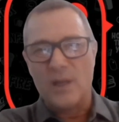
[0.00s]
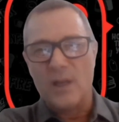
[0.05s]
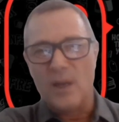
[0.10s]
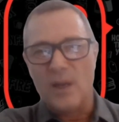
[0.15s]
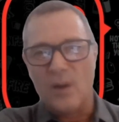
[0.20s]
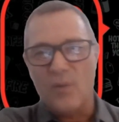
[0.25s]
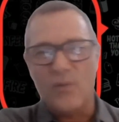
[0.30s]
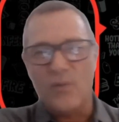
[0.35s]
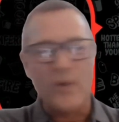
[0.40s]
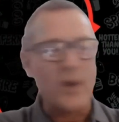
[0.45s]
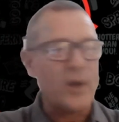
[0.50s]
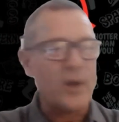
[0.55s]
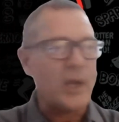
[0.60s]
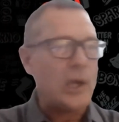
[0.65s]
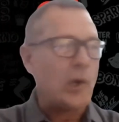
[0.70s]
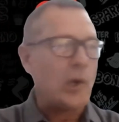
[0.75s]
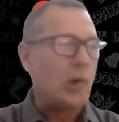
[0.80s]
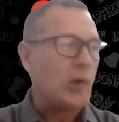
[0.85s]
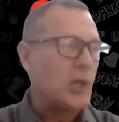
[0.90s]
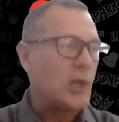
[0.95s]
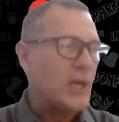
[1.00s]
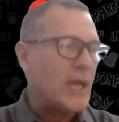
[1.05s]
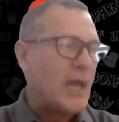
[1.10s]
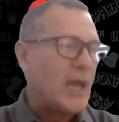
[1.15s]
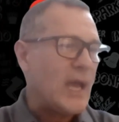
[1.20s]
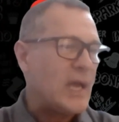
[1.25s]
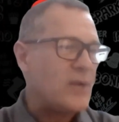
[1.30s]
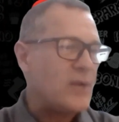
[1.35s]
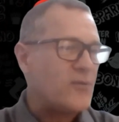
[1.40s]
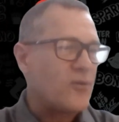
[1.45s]
you know very early
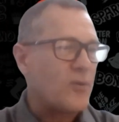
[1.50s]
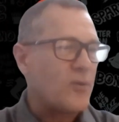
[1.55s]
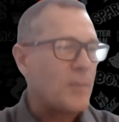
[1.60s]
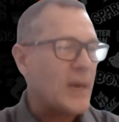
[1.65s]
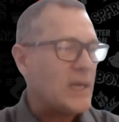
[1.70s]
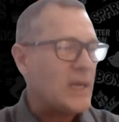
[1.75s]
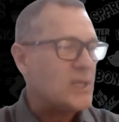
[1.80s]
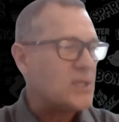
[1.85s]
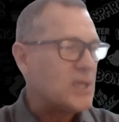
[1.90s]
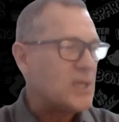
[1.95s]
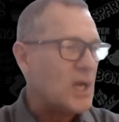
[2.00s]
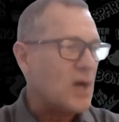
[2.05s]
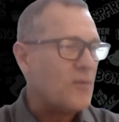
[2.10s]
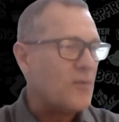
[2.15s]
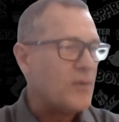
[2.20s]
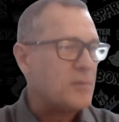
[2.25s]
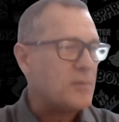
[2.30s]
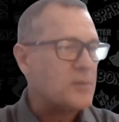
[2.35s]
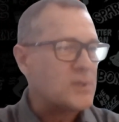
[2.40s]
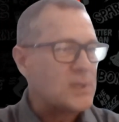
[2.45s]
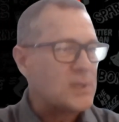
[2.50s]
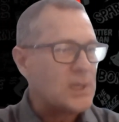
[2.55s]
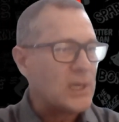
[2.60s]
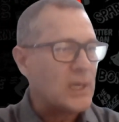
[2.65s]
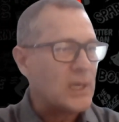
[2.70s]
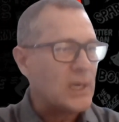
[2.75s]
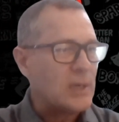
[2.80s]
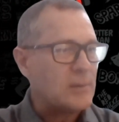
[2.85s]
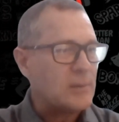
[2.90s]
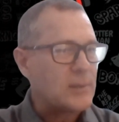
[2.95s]
age for myself, it was you
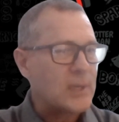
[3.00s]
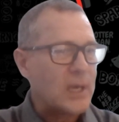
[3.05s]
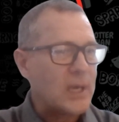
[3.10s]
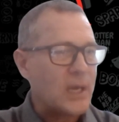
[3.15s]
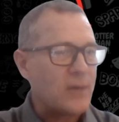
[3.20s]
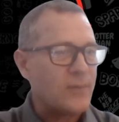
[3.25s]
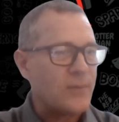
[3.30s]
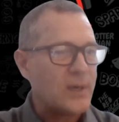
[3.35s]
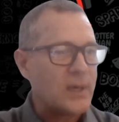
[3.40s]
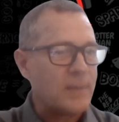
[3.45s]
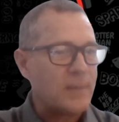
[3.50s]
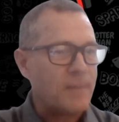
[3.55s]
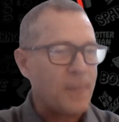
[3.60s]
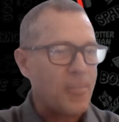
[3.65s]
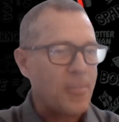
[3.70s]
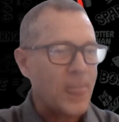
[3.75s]
know kind of a,